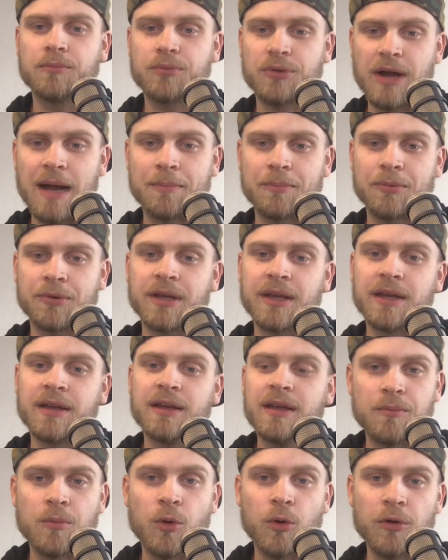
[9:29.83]
property.
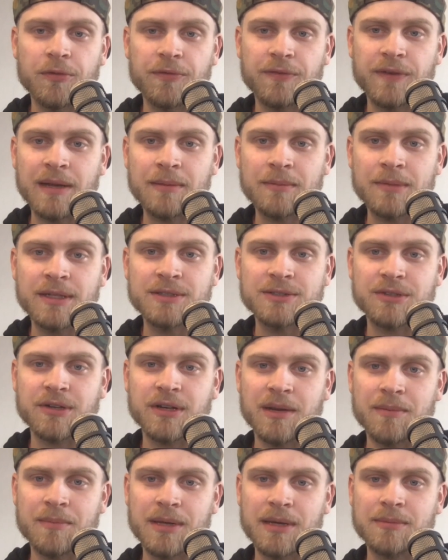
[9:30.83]
More families are
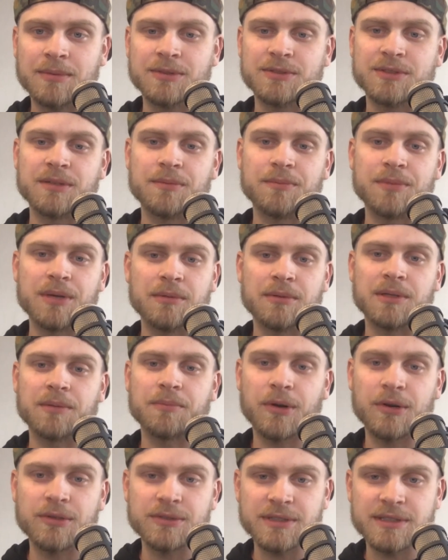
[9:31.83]
going to be able to
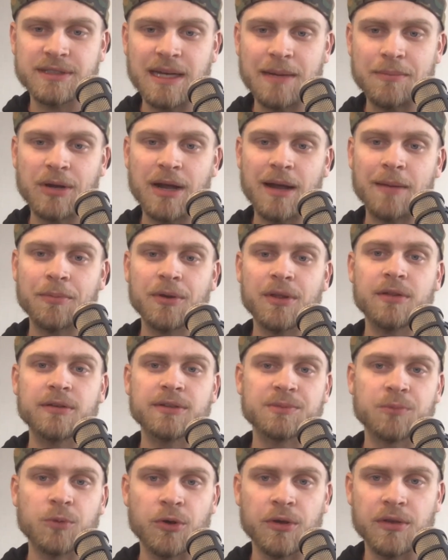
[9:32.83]
purchase that property.
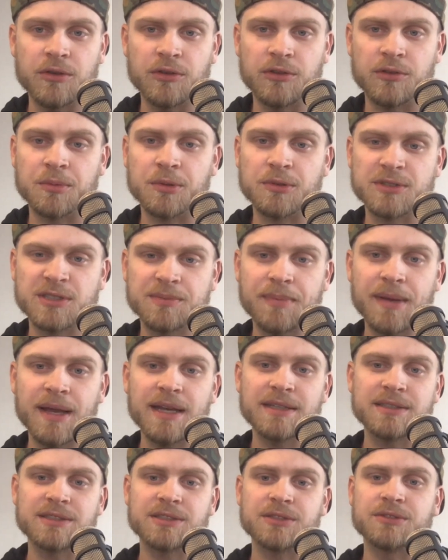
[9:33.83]
There's more usable
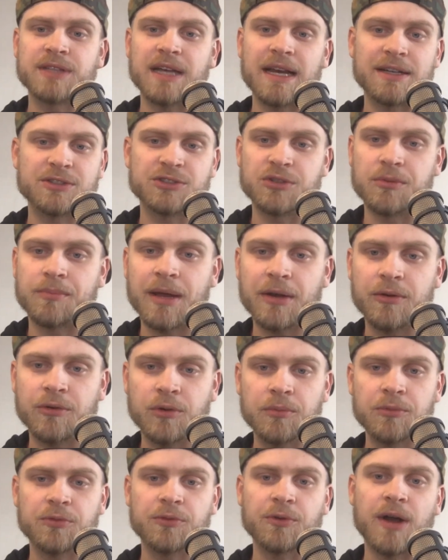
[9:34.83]
space. There's extra
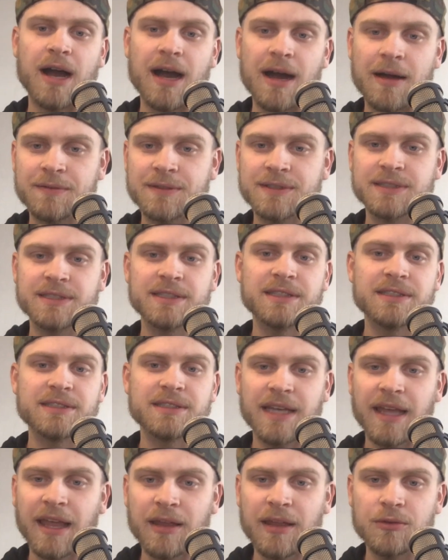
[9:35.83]
bedrooms for offices,
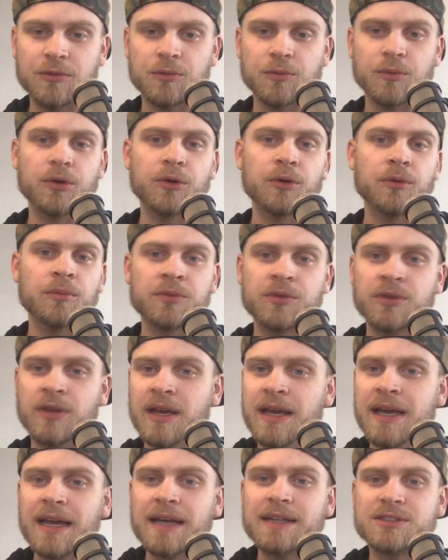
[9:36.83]
kids' rooms.
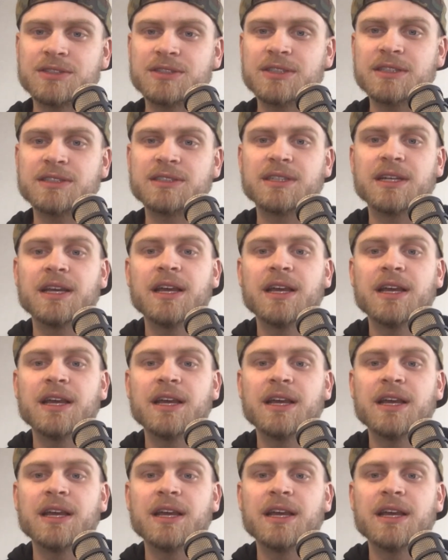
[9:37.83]
It's just